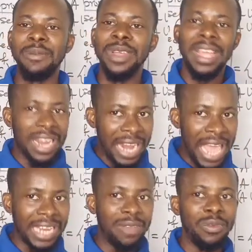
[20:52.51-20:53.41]
like the
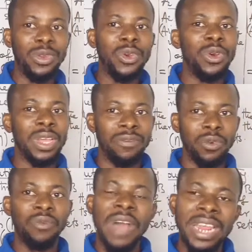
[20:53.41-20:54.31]
video if you
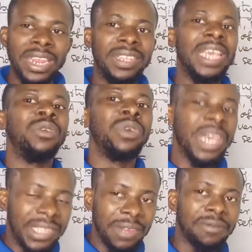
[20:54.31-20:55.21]
find it
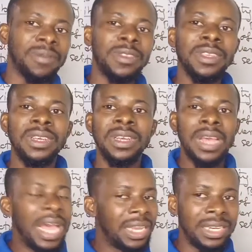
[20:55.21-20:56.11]
educative,
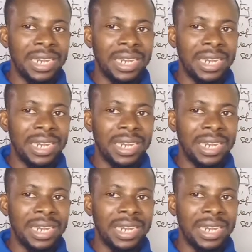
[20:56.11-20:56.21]
and